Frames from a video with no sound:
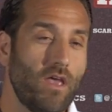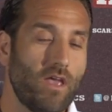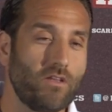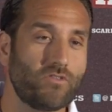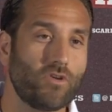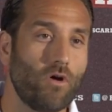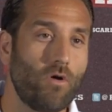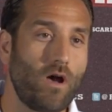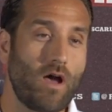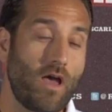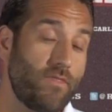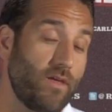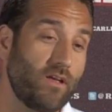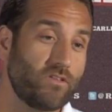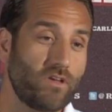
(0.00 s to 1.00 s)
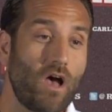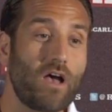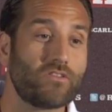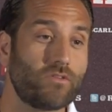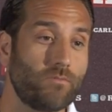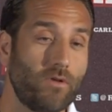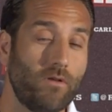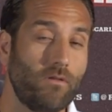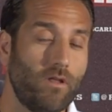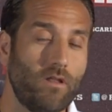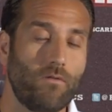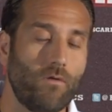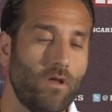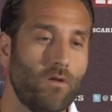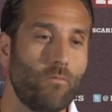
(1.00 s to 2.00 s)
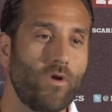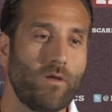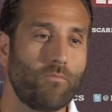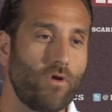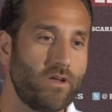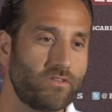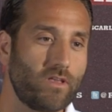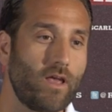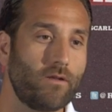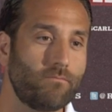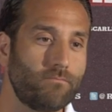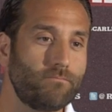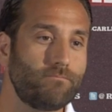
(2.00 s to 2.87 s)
And so I think it's awesome, and we embrace that.